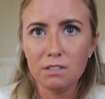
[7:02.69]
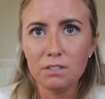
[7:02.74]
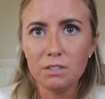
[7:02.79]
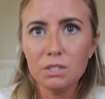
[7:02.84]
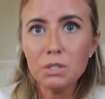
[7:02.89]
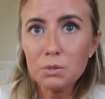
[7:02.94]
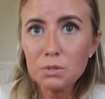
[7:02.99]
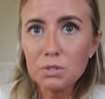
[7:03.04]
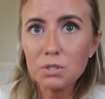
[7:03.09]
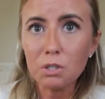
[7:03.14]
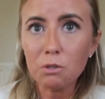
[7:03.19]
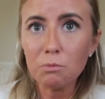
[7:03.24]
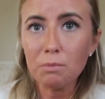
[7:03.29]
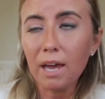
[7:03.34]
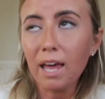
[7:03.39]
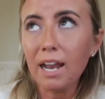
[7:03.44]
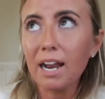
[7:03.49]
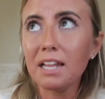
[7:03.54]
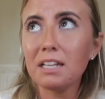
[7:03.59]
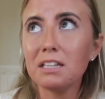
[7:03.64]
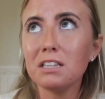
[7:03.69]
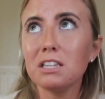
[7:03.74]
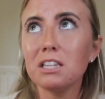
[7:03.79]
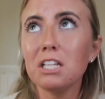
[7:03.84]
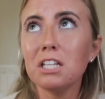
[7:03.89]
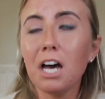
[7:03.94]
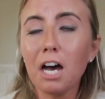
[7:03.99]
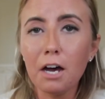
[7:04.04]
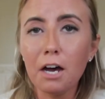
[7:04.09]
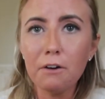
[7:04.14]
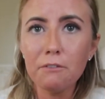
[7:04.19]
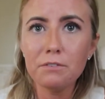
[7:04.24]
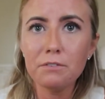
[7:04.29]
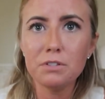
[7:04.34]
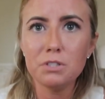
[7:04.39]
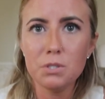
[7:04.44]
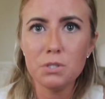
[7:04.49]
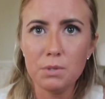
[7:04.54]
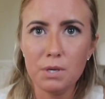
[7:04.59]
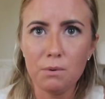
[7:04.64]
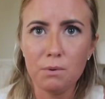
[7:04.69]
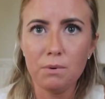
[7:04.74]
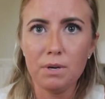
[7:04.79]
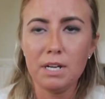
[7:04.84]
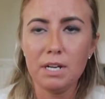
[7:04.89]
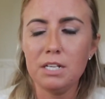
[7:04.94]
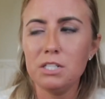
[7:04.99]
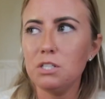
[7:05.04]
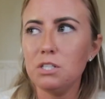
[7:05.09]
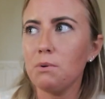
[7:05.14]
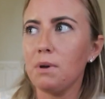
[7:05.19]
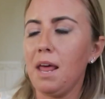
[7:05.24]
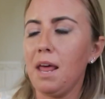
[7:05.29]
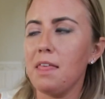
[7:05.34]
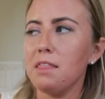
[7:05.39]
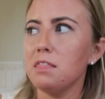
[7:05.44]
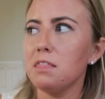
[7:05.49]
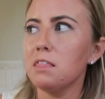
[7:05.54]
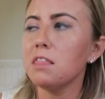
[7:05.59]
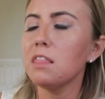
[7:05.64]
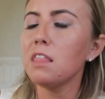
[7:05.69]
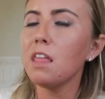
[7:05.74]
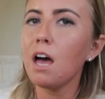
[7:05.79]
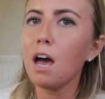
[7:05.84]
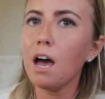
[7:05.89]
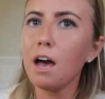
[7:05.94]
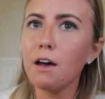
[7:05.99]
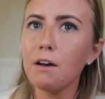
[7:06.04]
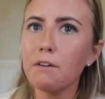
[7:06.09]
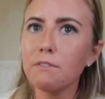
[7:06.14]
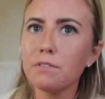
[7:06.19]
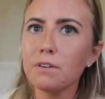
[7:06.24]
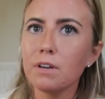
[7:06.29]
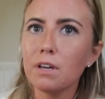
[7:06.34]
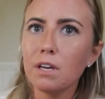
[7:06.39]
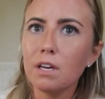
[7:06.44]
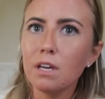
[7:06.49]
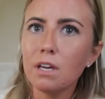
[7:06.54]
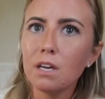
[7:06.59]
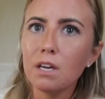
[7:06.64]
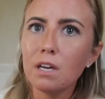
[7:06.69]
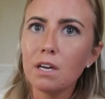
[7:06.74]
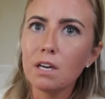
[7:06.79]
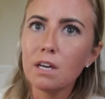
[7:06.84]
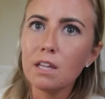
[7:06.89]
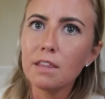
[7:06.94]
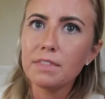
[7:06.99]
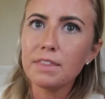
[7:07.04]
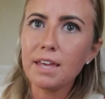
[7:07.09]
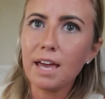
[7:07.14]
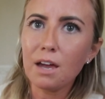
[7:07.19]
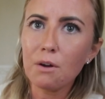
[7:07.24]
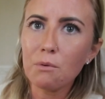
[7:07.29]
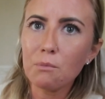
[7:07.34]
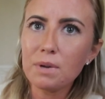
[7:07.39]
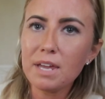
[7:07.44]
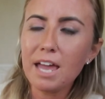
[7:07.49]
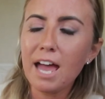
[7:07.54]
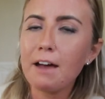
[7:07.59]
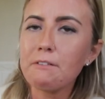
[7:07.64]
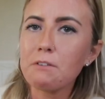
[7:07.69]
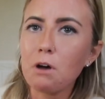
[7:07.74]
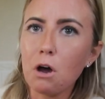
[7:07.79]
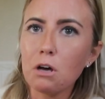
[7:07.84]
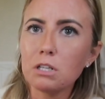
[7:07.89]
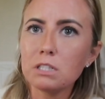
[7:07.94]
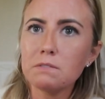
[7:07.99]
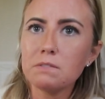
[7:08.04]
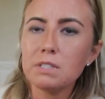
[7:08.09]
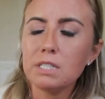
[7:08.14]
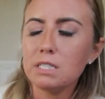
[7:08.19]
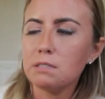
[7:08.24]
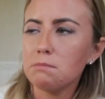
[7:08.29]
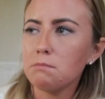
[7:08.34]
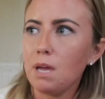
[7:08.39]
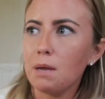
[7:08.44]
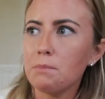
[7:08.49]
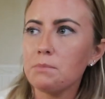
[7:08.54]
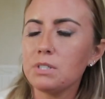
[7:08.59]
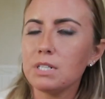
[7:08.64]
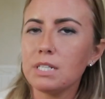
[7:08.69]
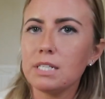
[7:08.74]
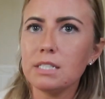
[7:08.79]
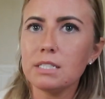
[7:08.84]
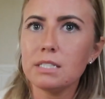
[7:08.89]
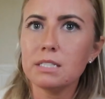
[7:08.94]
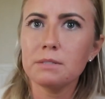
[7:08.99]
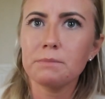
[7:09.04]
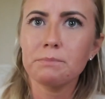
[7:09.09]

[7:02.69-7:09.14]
YouTube and I love doing what I do and I love that we have all of these memories.